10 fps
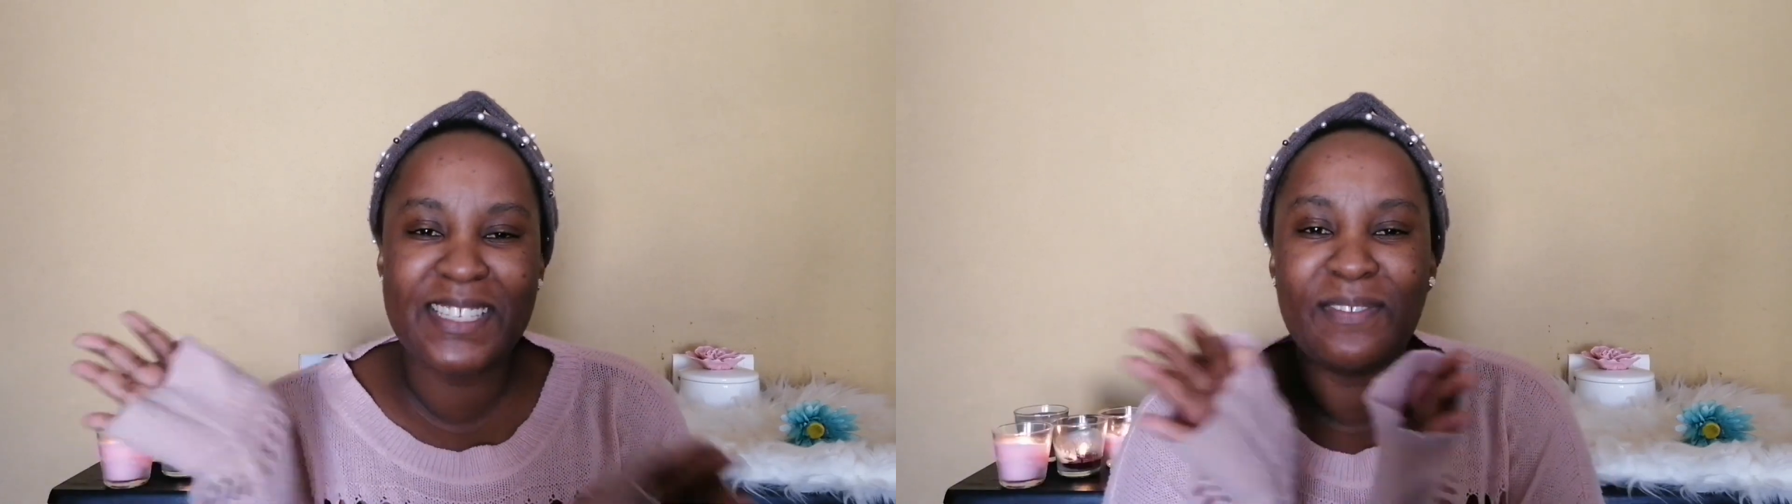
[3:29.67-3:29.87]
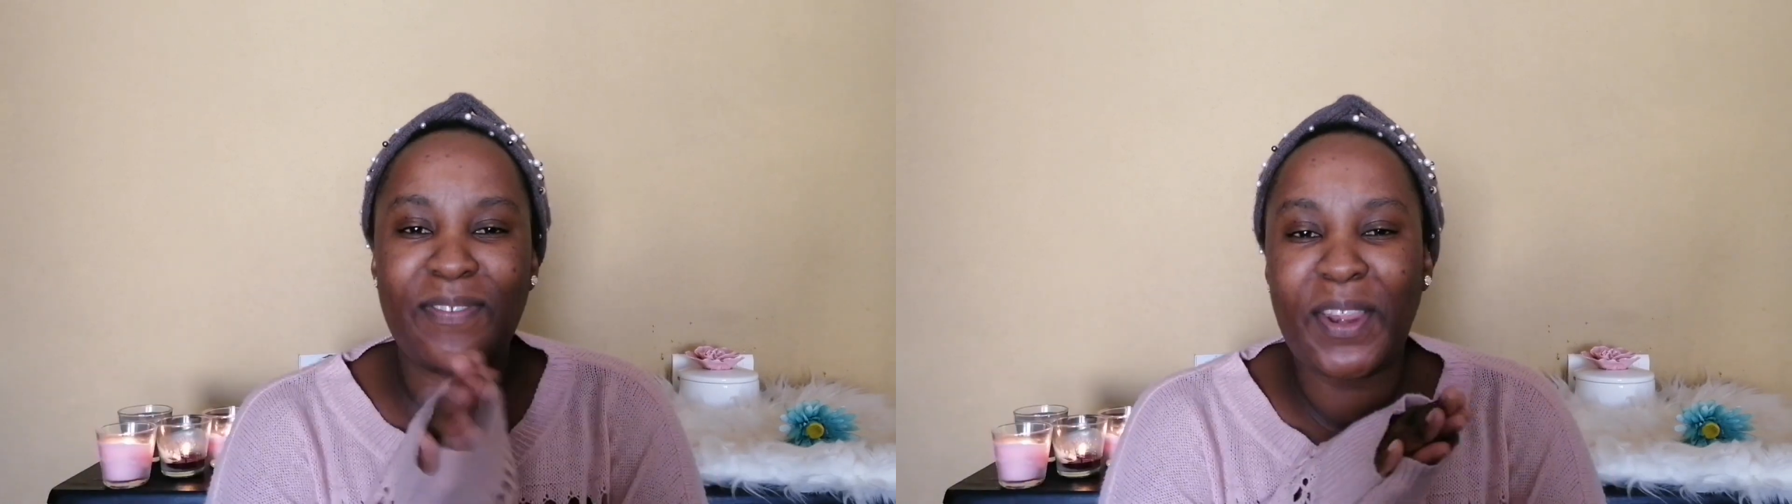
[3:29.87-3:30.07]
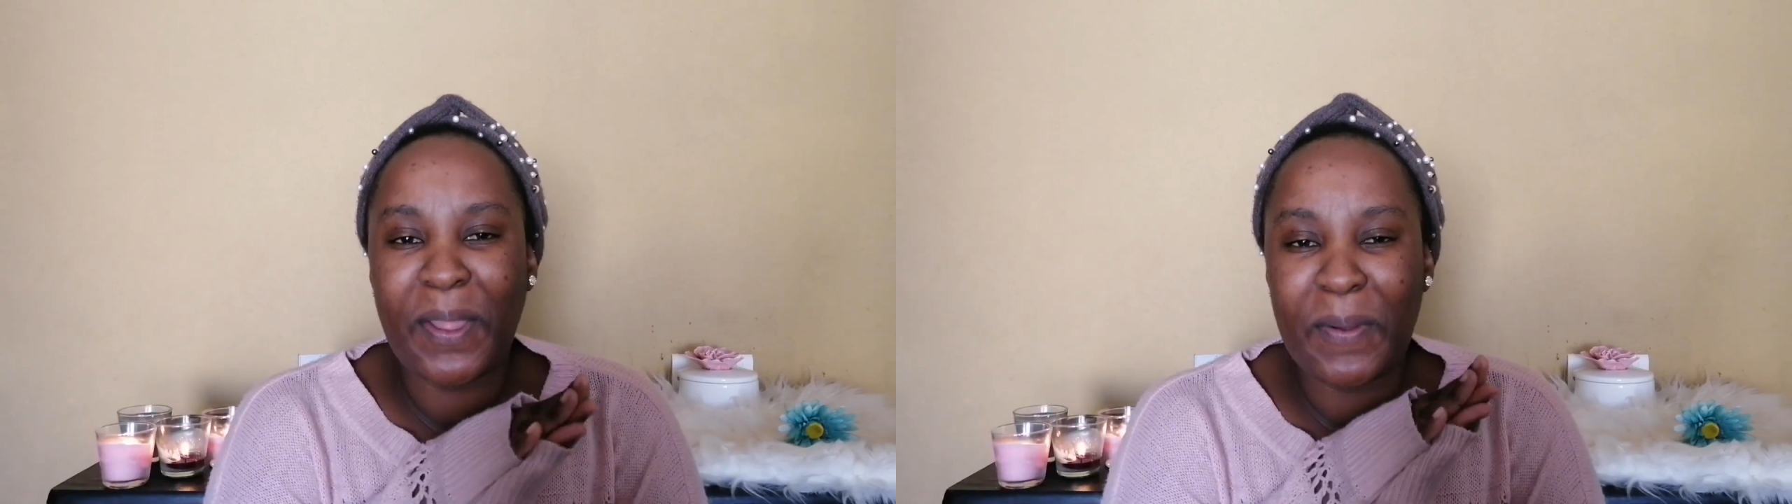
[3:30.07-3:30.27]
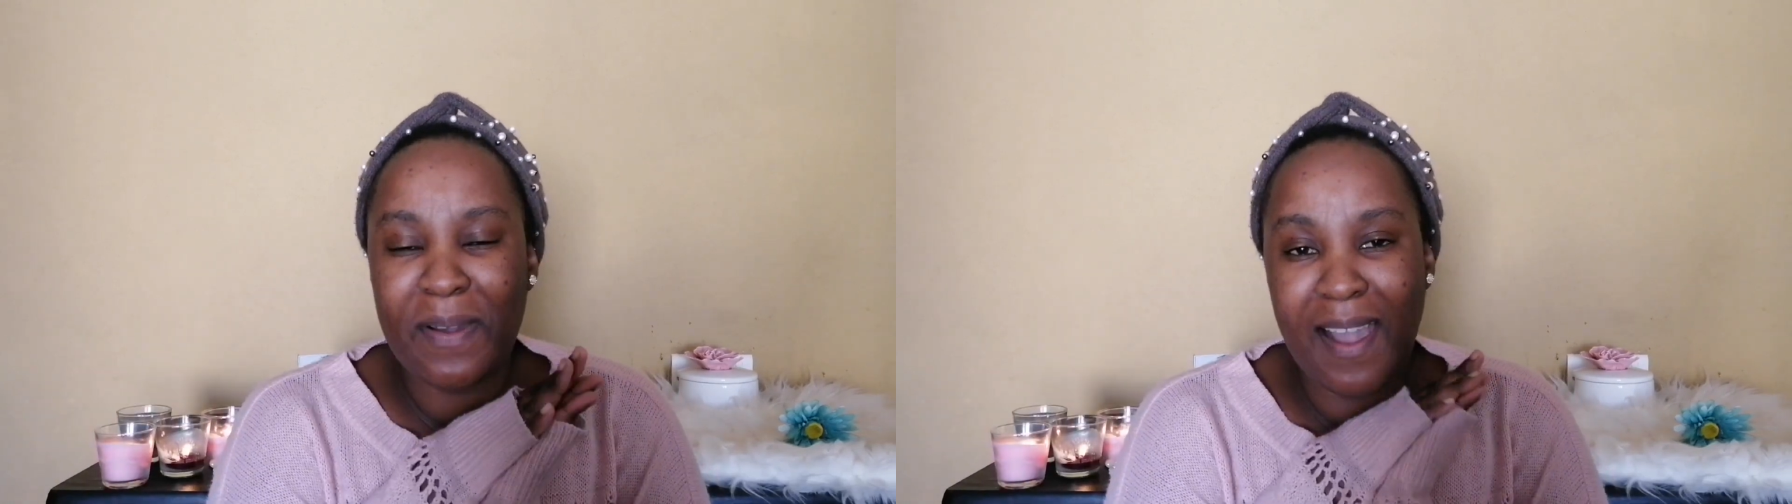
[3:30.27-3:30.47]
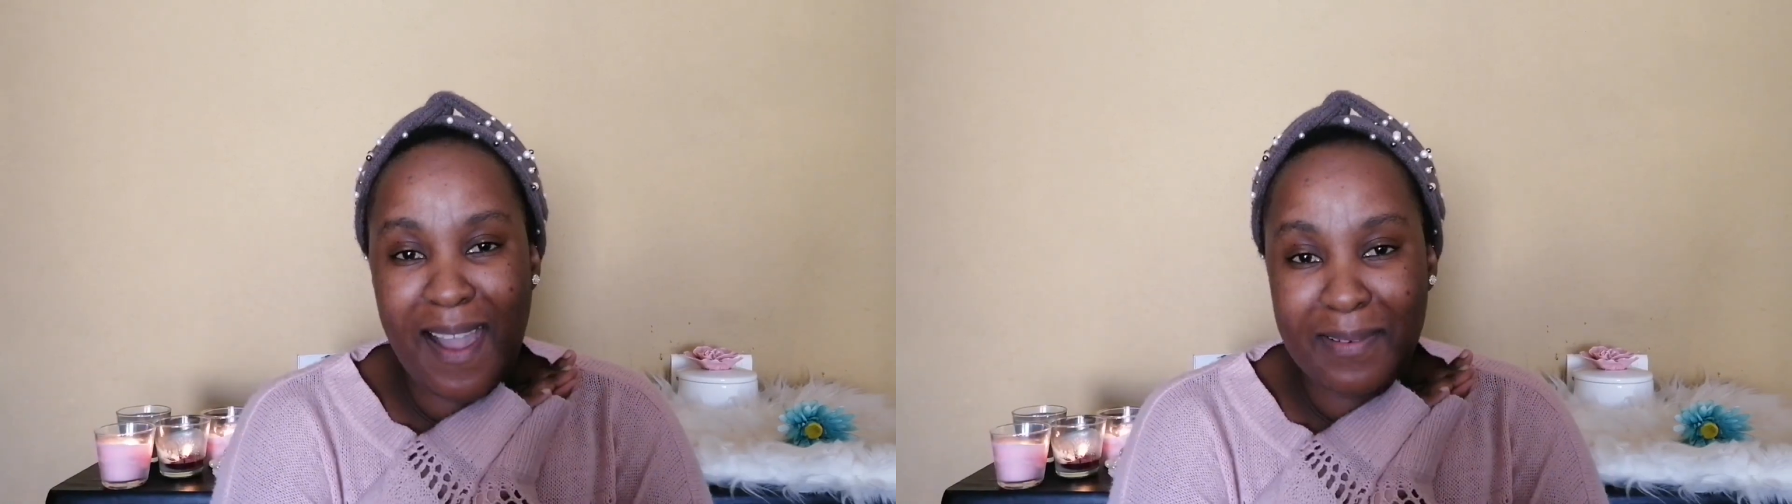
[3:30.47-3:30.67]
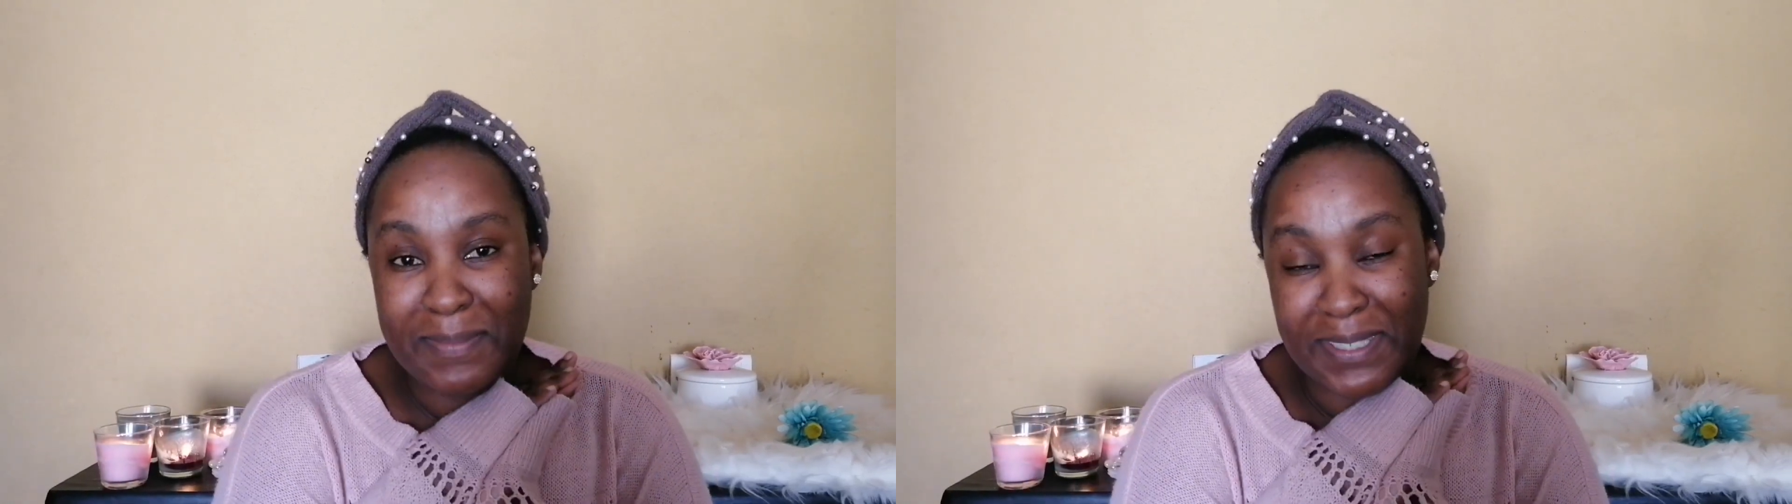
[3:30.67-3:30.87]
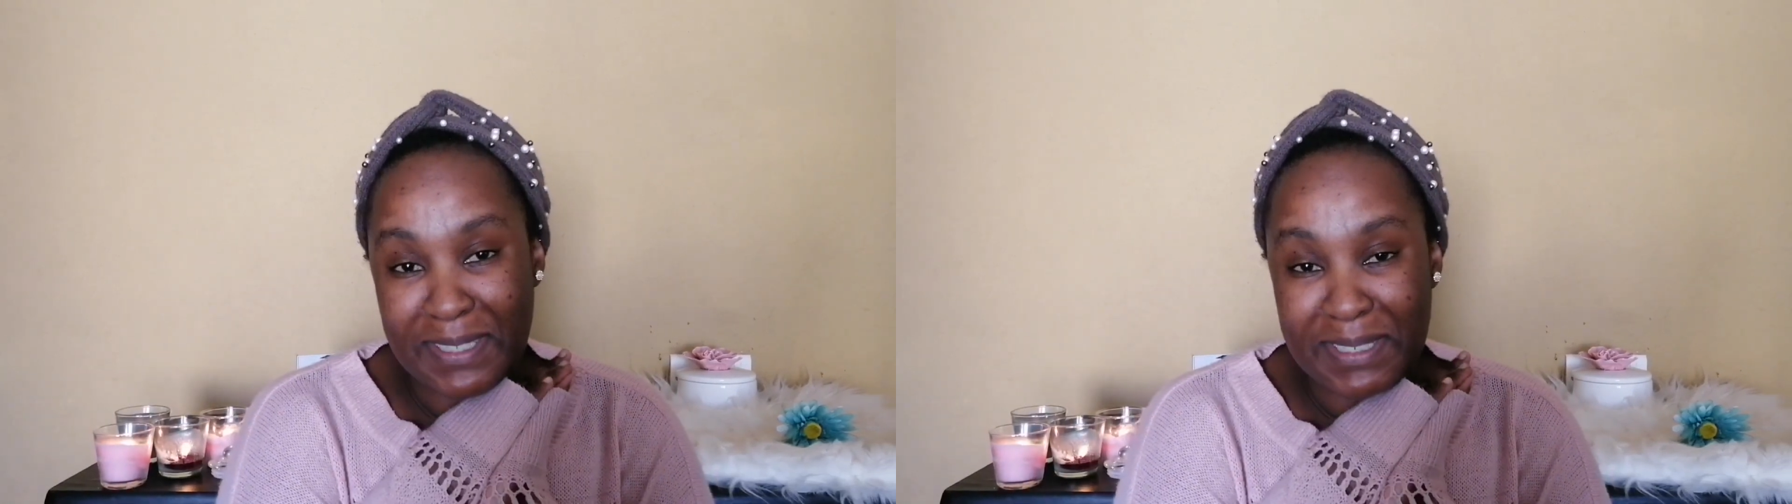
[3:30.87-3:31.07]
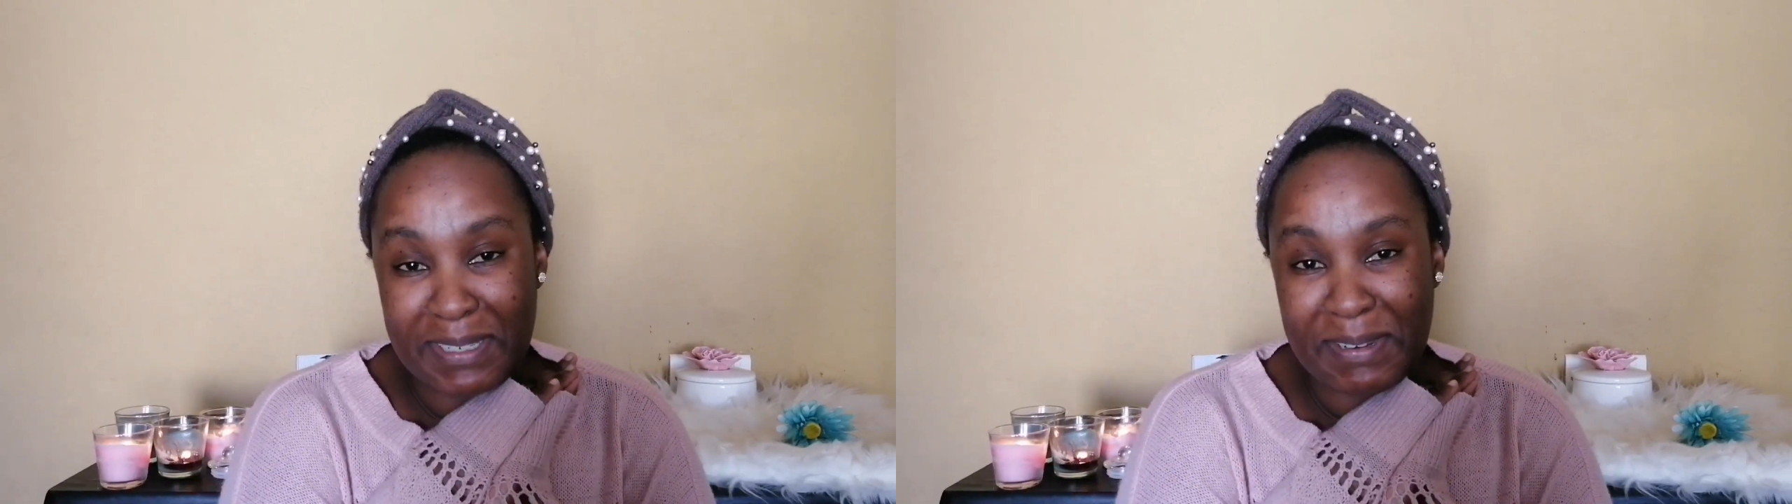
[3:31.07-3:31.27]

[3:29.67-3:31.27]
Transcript: this video comes